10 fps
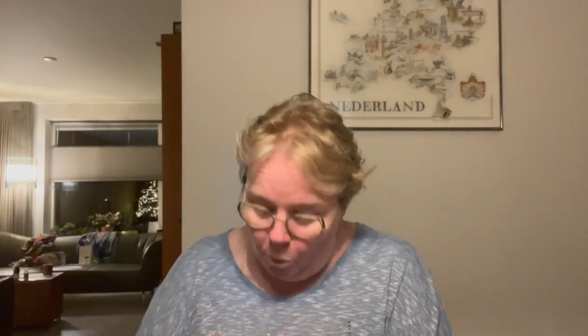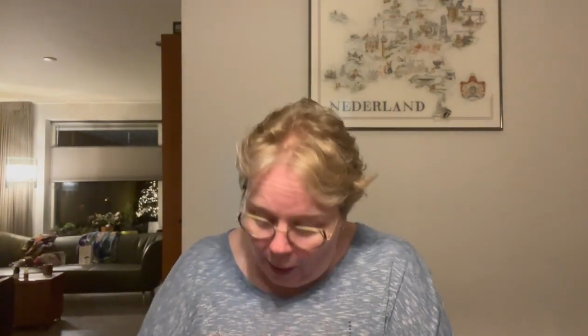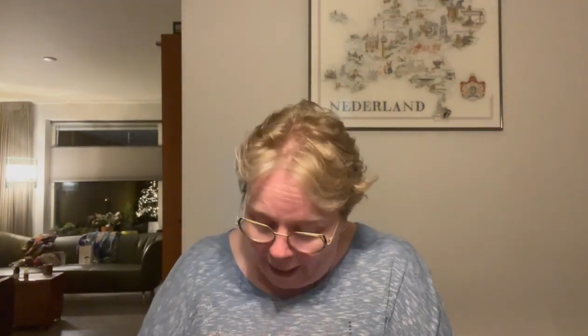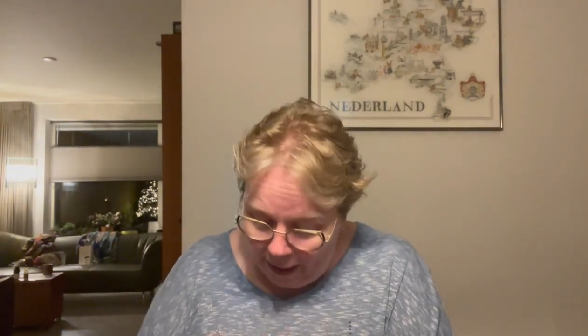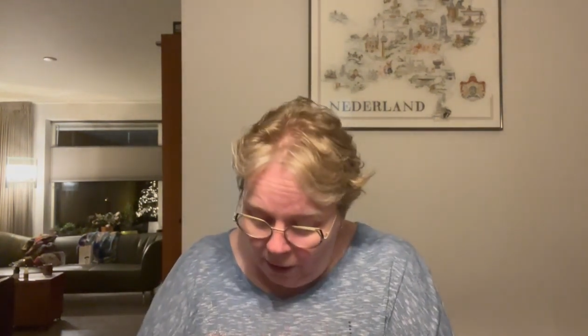
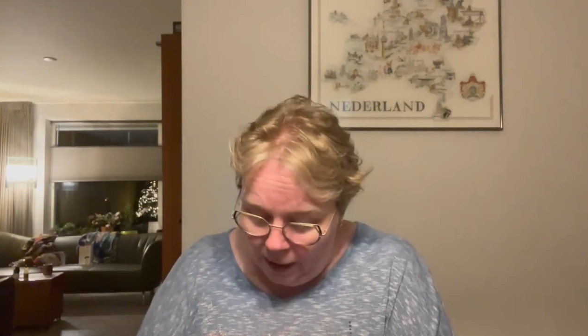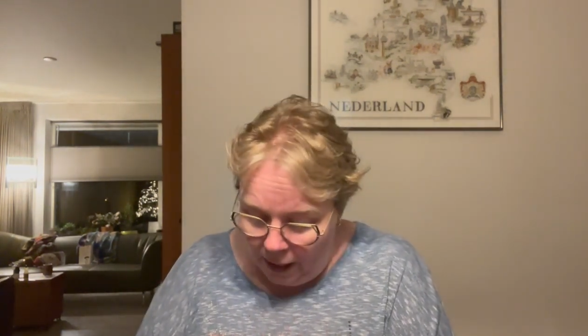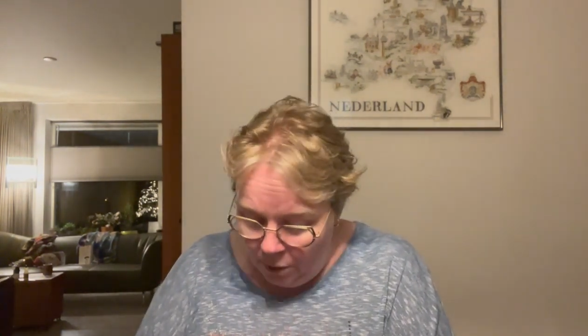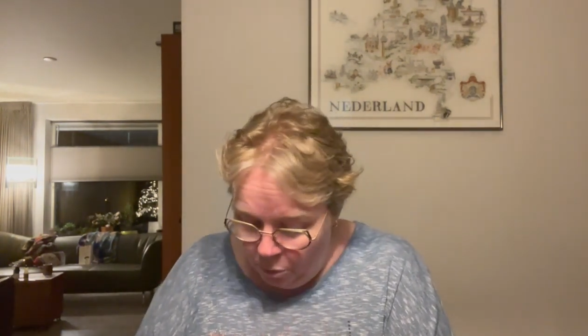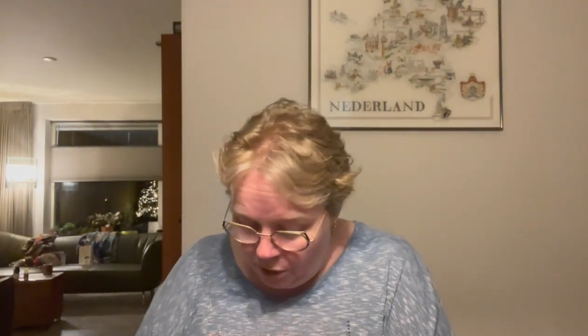while
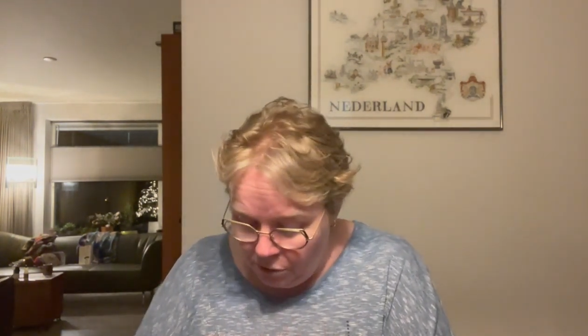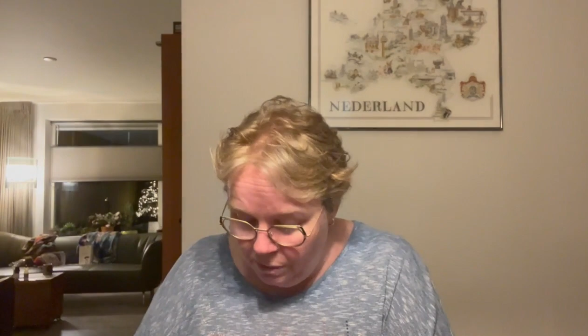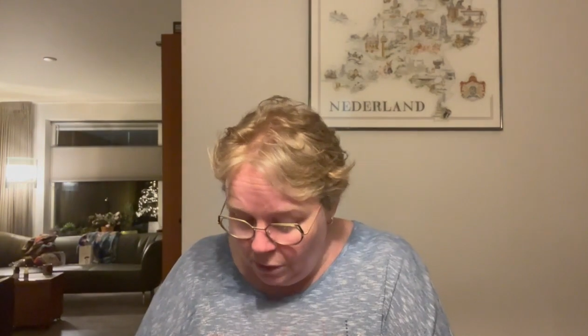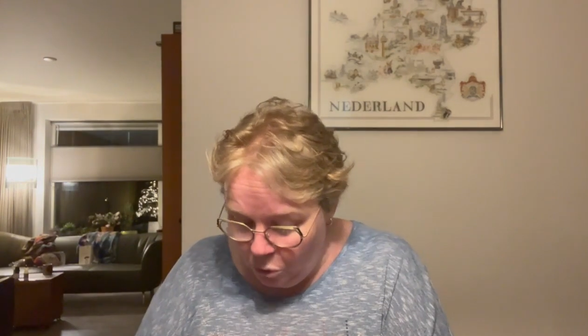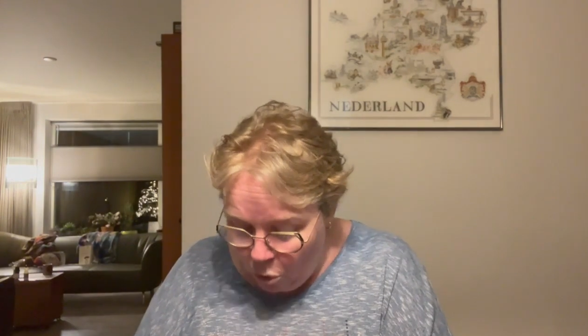I was
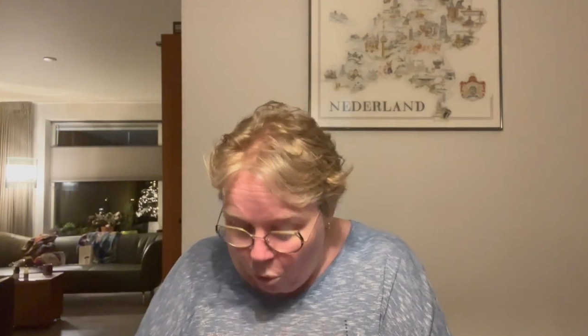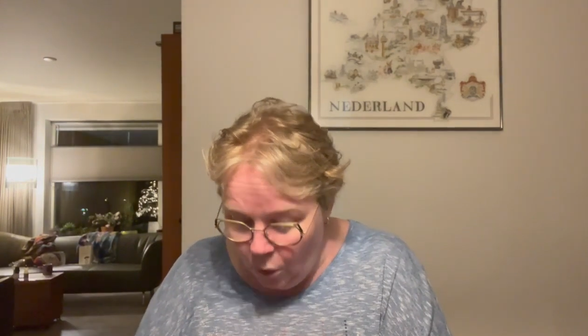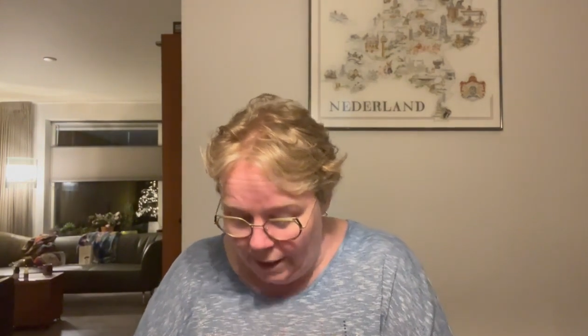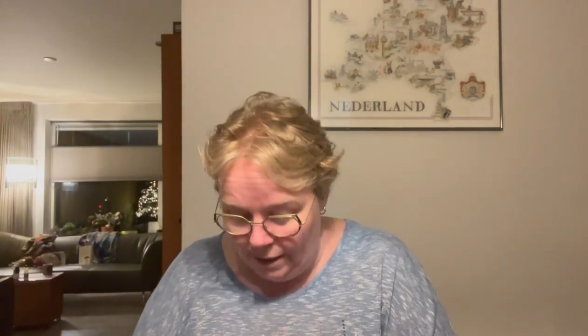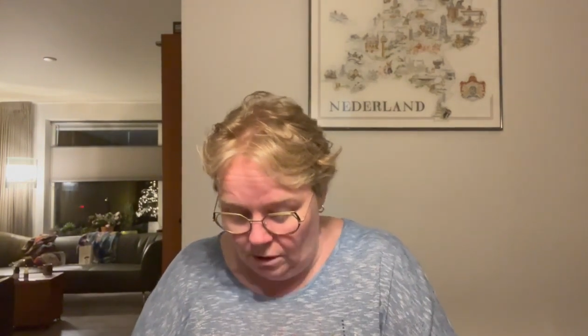
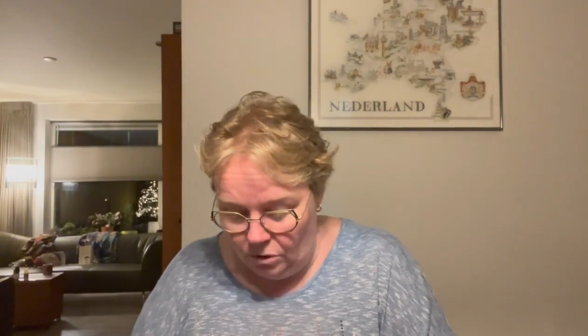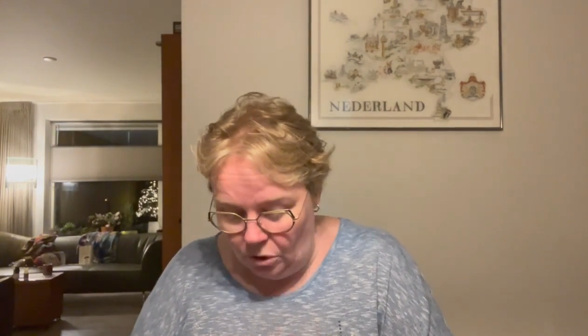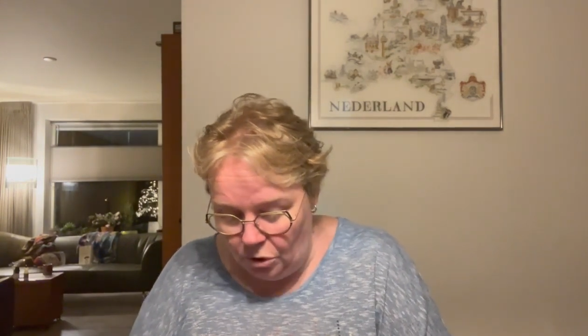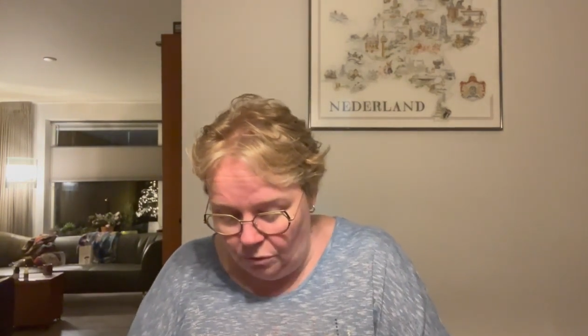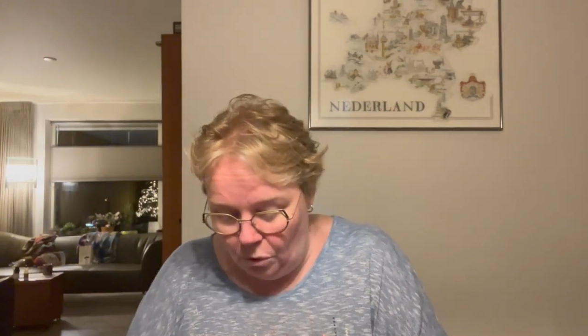recording the
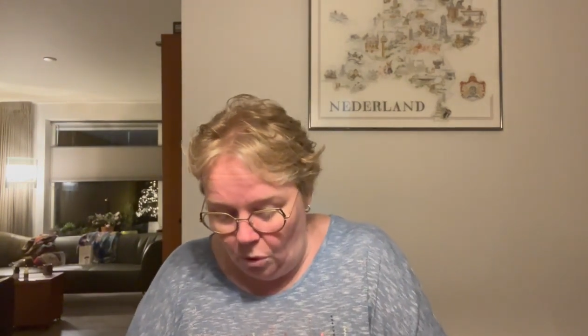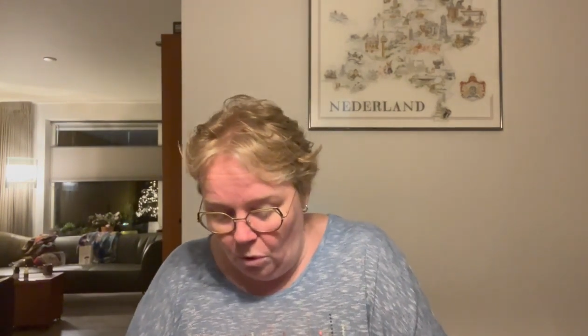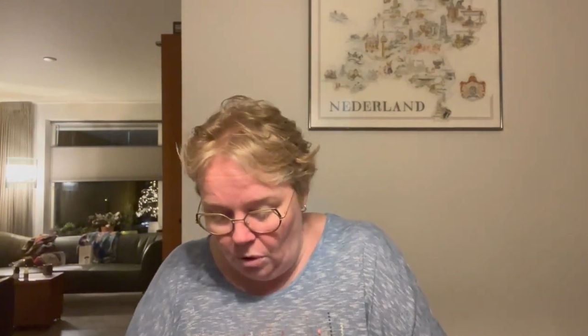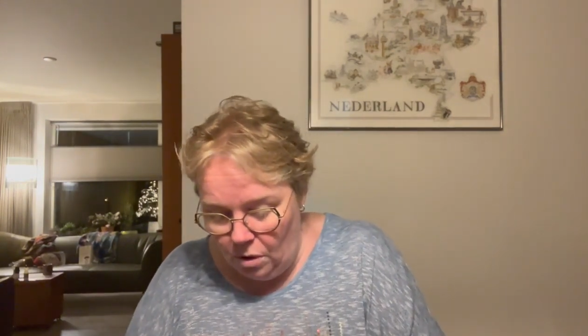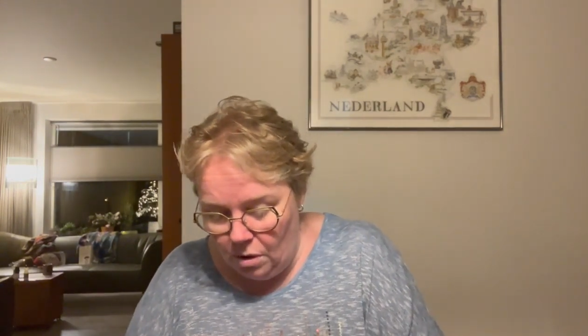Dutch
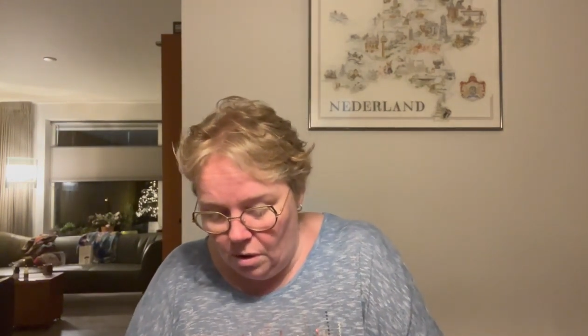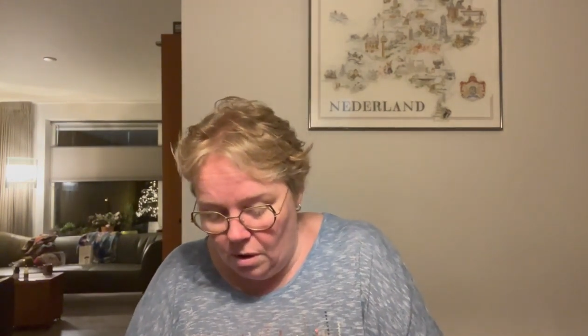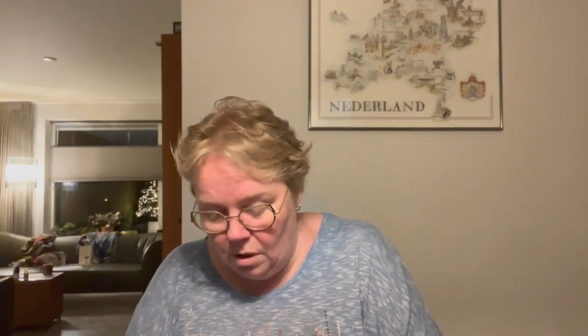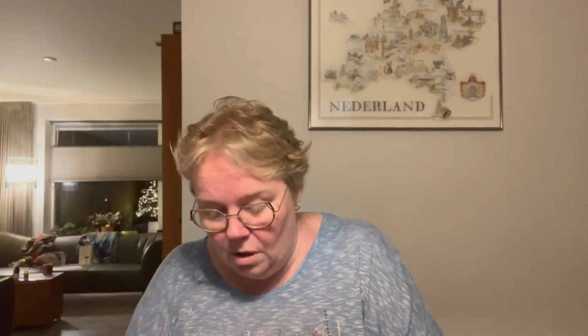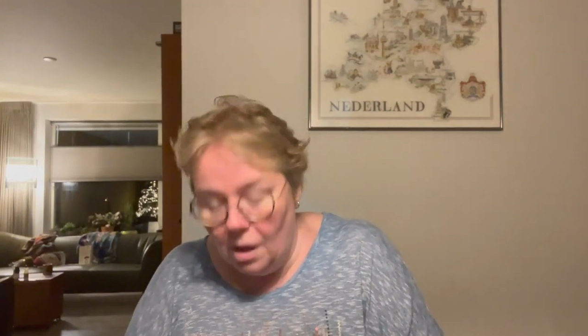vlog,
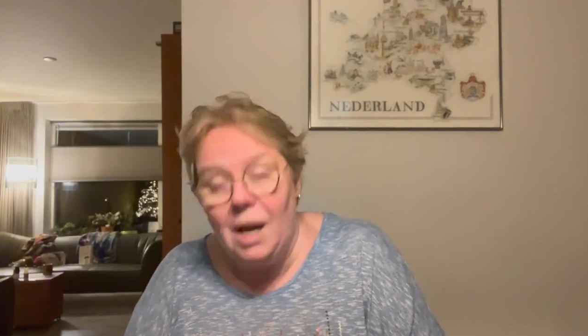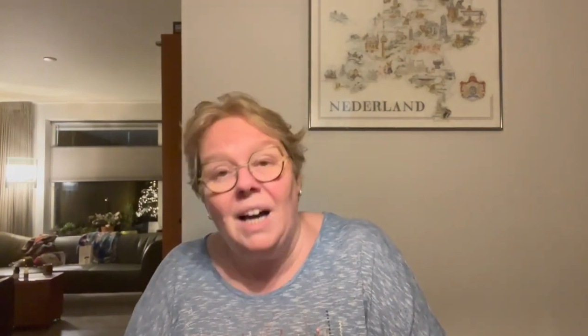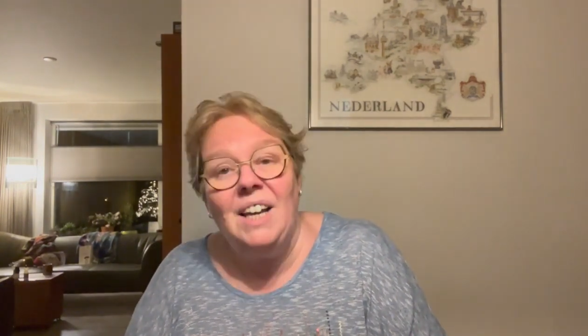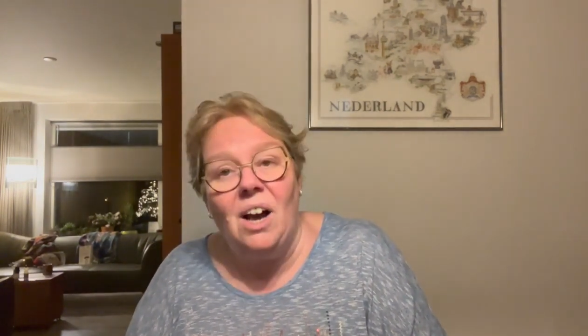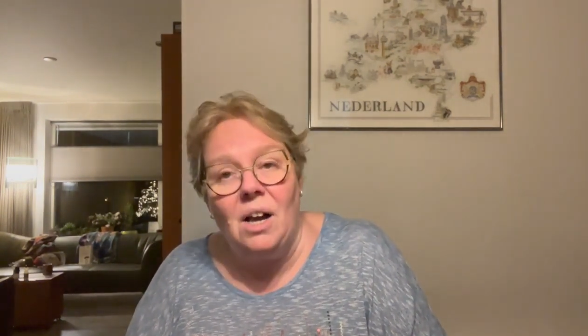
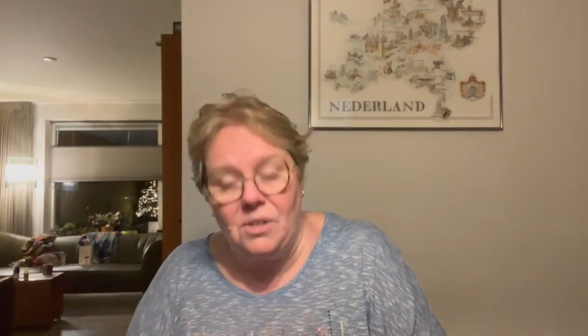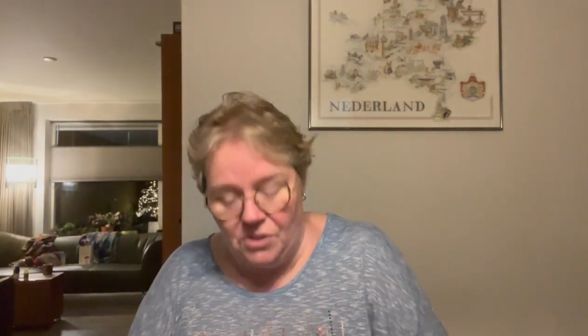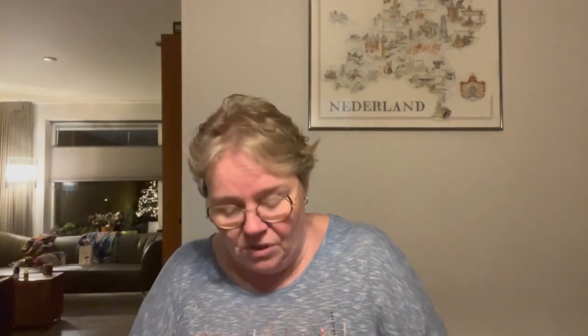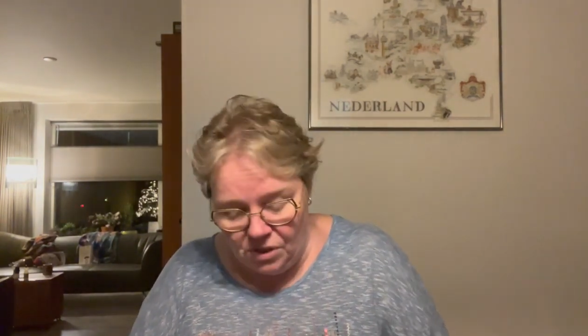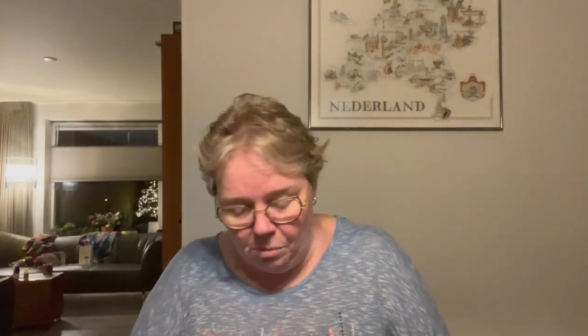I
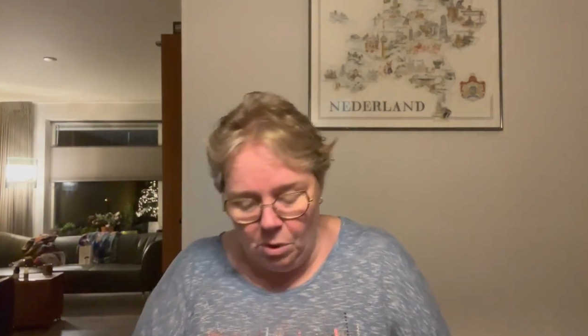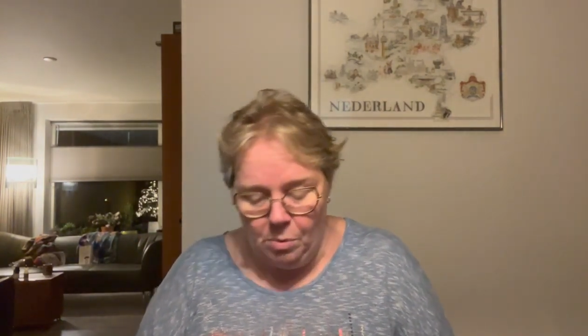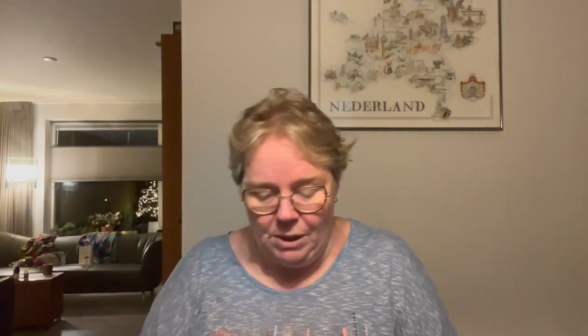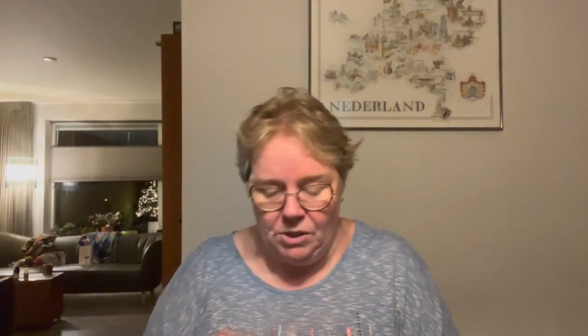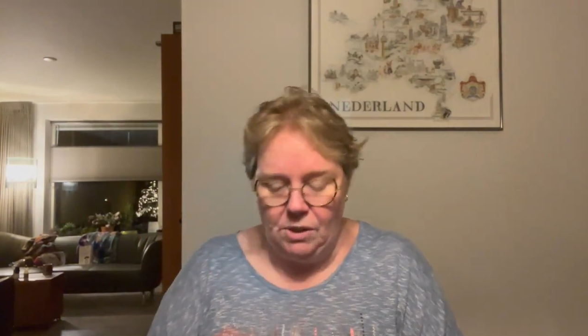answered some
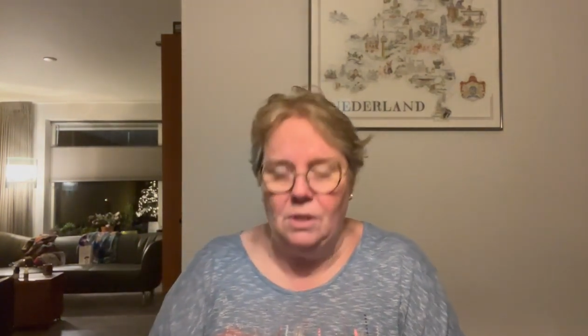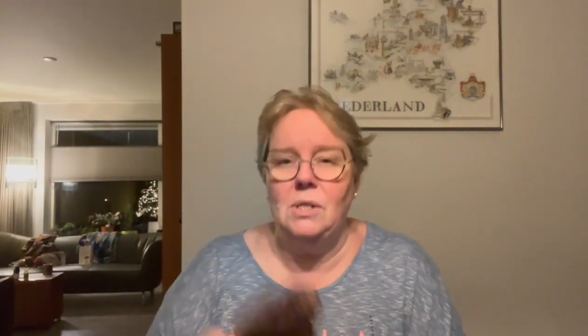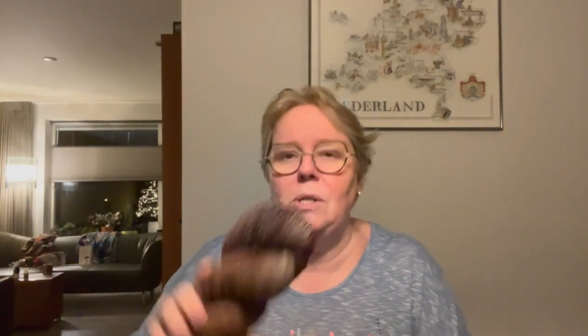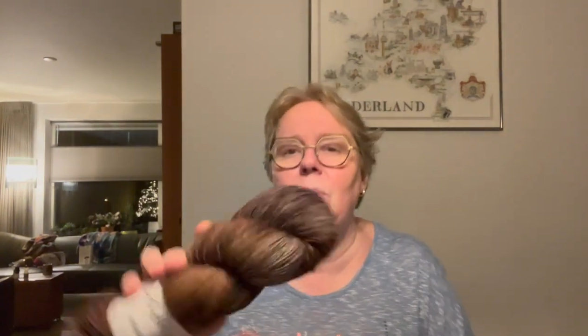questions.